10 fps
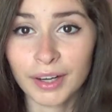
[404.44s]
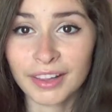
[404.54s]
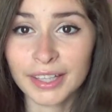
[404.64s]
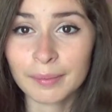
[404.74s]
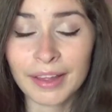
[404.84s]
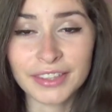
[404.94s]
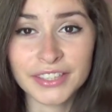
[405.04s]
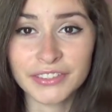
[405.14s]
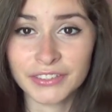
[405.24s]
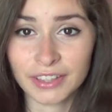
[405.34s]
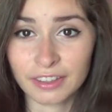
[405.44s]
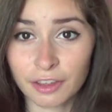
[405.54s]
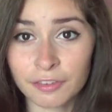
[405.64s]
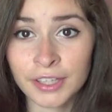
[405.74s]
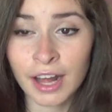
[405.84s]
What I like about these is that
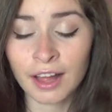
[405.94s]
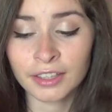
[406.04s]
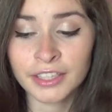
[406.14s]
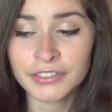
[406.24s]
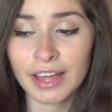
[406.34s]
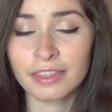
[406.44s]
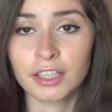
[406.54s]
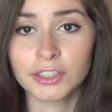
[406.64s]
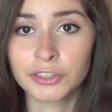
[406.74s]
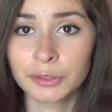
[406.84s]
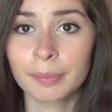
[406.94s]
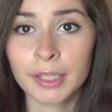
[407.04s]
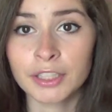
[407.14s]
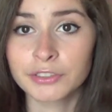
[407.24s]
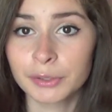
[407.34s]
they're $3 and they're
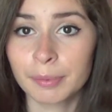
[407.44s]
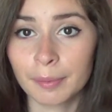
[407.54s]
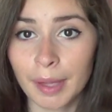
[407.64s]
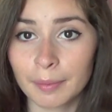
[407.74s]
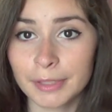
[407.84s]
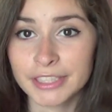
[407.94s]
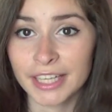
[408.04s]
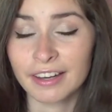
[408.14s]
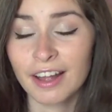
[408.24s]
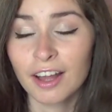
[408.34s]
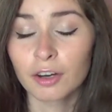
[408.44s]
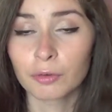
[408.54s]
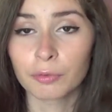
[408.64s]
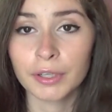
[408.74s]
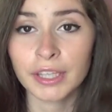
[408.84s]
super pigmented,
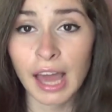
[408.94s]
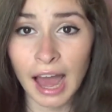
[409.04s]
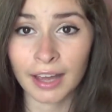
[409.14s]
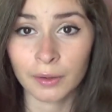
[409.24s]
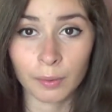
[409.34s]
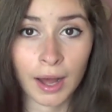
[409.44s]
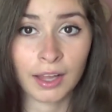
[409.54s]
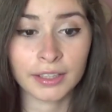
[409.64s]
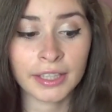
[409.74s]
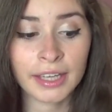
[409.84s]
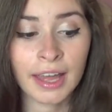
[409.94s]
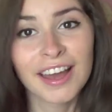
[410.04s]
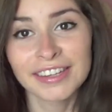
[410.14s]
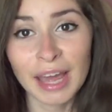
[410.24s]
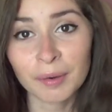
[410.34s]
really high quality.
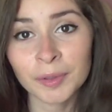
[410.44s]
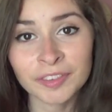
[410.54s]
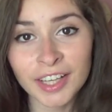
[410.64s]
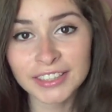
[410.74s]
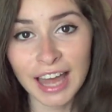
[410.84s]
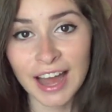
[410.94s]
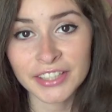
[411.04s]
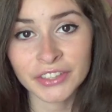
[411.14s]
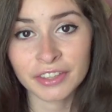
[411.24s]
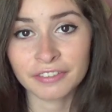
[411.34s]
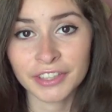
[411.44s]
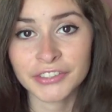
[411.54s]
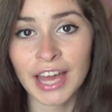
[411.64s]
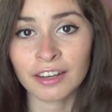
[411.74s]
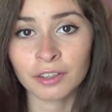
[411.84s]
Now moving on to eyes, and the
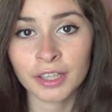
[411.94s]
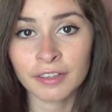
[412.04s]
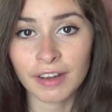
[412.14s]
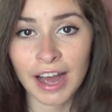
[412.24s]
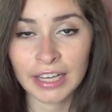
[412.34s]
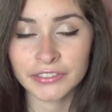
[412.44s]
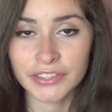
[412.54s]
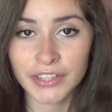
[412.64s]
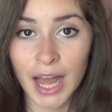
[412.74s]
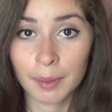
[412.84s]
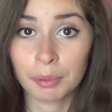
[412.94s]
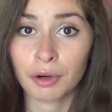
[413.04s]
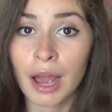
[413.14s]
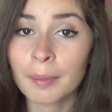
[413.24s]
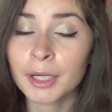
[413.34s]
first category of eyes is eye
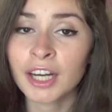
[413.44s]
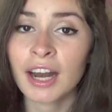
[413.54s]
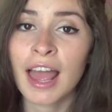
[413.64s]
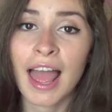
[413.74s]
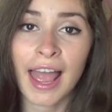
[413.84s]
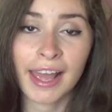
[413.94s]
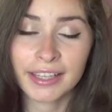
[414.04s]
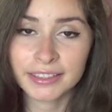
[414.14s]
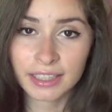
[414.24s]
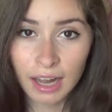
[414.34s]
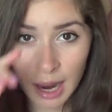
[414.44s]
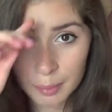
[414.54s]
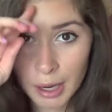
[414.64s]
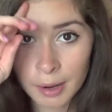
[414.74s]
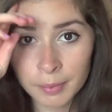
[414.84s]
primer. And eye
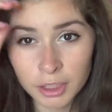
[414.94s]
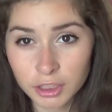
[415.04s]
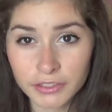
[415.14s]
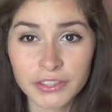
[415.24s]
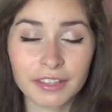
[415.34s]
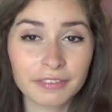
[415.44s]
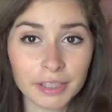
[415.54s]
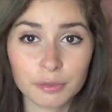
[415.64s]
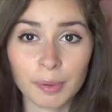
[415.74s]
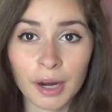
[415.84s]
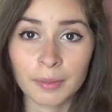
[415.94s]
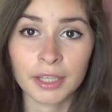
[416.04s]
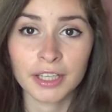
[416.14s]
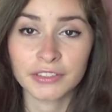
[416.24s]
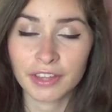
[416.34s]
primer, just like face
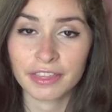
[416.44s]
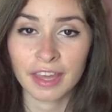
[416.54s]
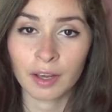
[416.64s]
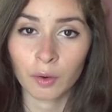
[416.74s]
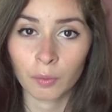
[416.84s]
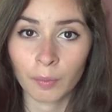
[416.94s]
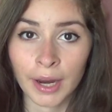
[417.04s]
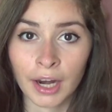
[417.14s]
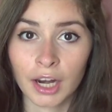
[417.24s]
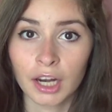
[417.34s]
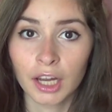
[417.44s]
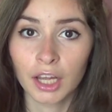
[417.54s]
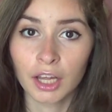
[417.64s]
primer, is a thing where